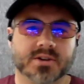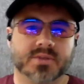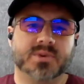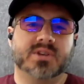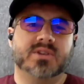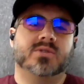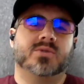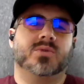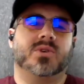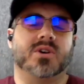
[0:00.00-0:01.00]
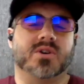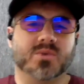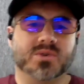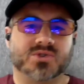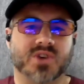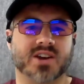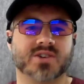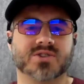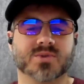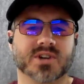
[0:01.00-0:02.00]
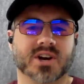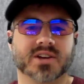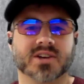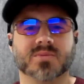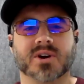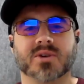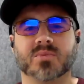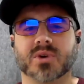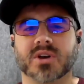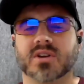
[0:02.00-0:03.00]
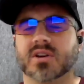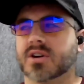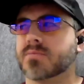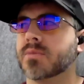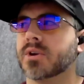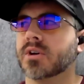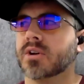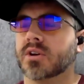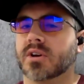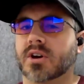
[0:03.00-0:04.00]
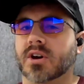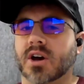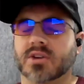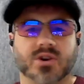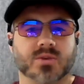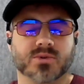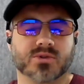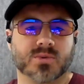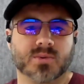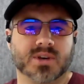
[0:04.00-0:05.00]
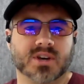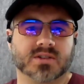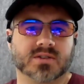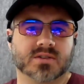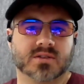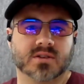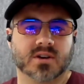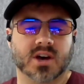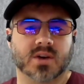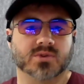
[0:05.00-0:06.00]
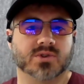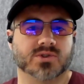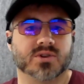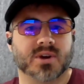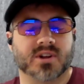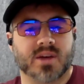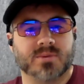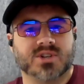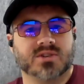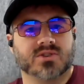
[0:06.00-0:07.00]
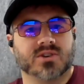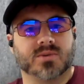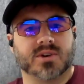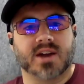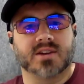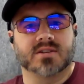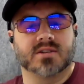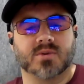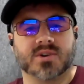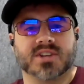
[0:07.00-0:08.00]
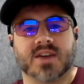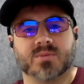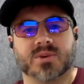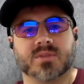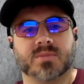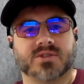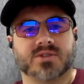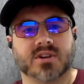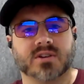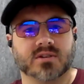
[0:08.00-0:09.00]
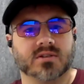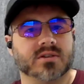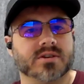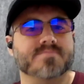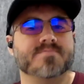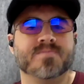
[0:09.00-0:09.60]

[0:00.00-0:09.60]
to me which strategy we're talking about, but I started Perlumi because I was concerned about climate change and I wanted to have a big impact on it. And